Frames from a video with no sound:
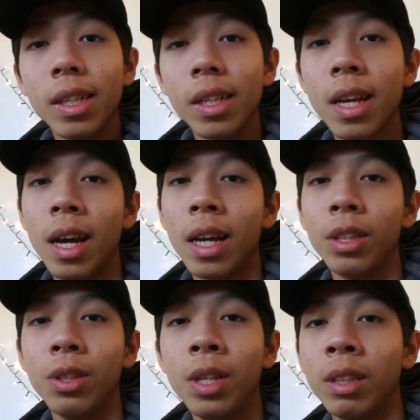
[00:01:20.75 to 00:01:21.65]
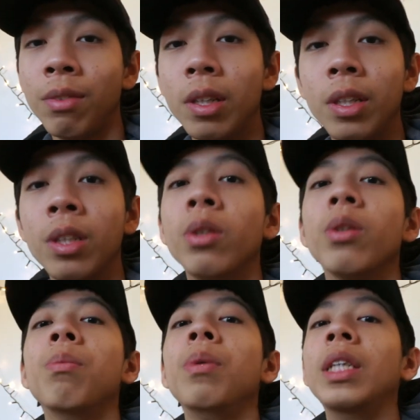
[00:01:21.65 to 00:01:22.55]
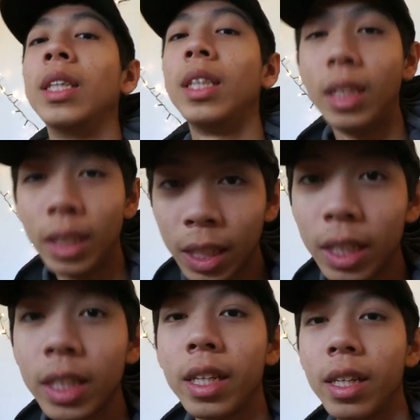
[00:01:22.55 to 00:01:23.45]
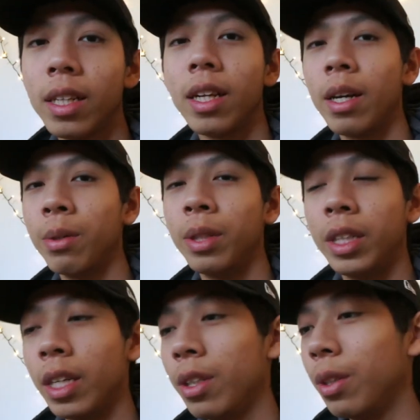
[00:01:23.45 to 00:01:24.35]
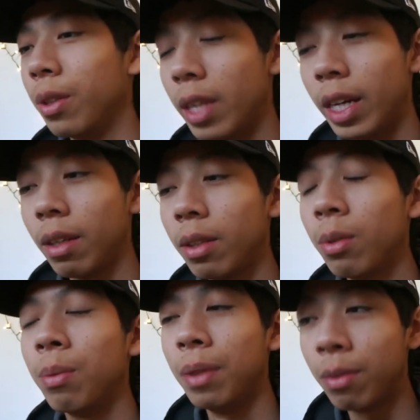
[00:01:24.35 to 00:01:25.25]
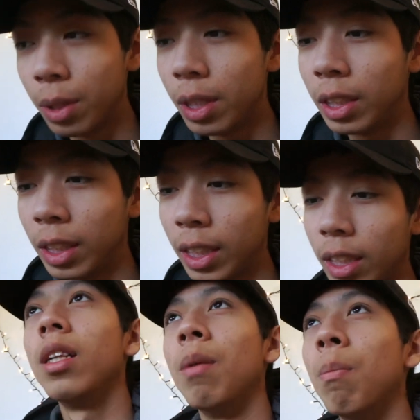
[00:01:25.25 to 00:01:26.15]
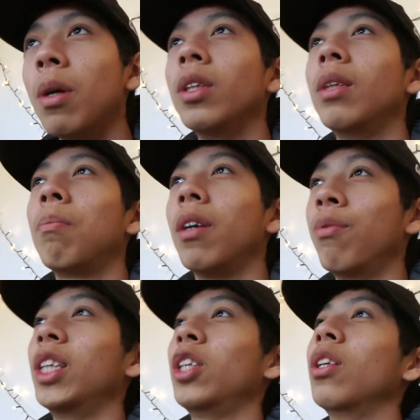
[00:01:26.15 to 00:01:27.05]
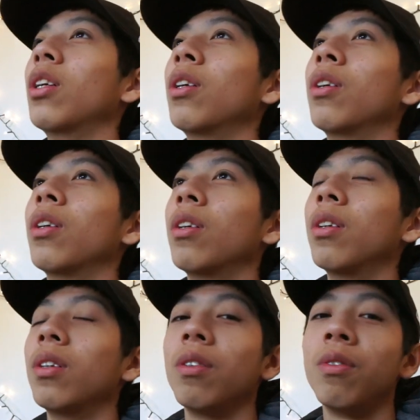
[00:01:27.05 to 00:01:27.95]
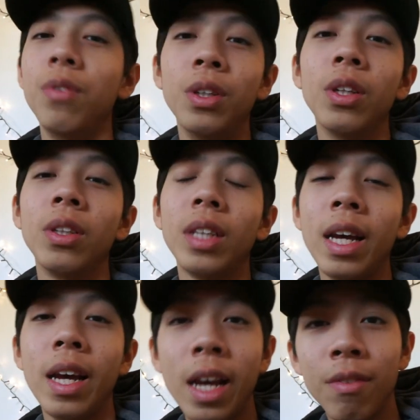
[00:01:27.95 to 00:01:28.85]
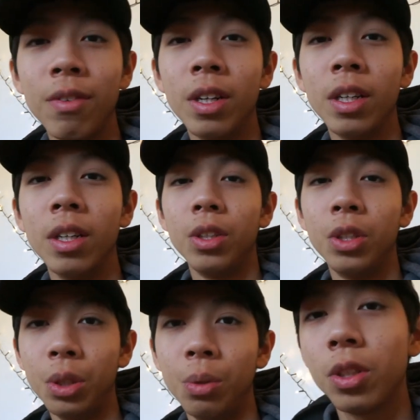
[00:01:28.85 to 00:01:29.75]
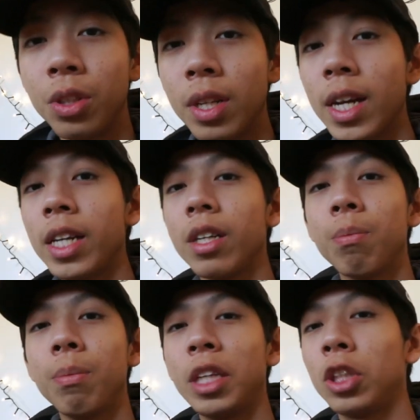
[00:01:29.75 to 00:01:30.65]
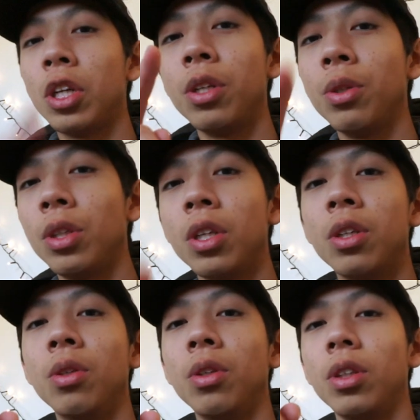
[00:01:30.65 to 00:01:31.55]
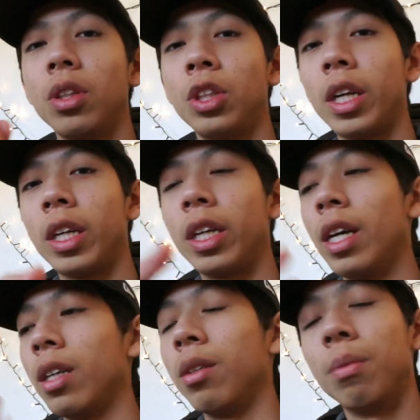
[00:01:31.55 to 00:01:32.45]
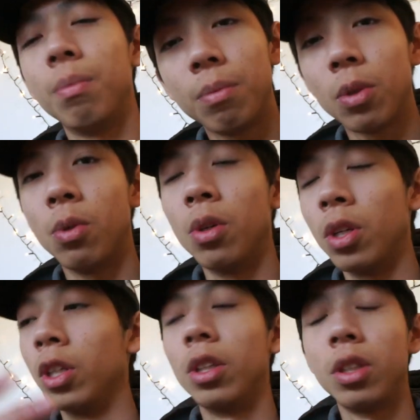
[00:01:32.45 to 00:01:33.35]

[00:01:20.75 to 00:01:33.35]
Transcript: yeah, today's photos will be sick, I will tell you, like will be really sick. The most professional photos I ever shoot. Tonight, make sure you go check it out, or